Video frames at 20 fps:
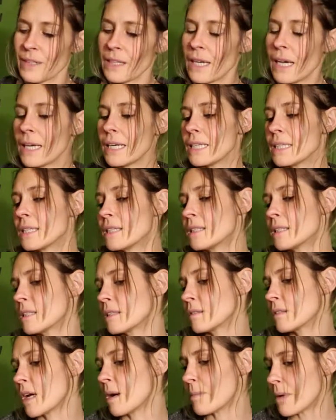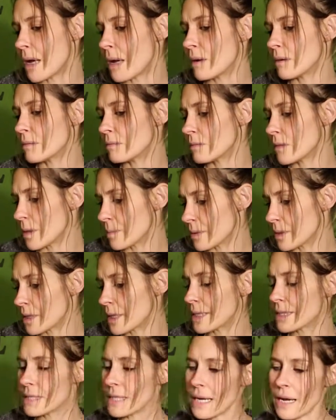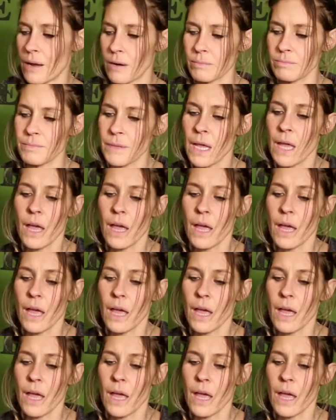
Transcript: And it did come out upside down.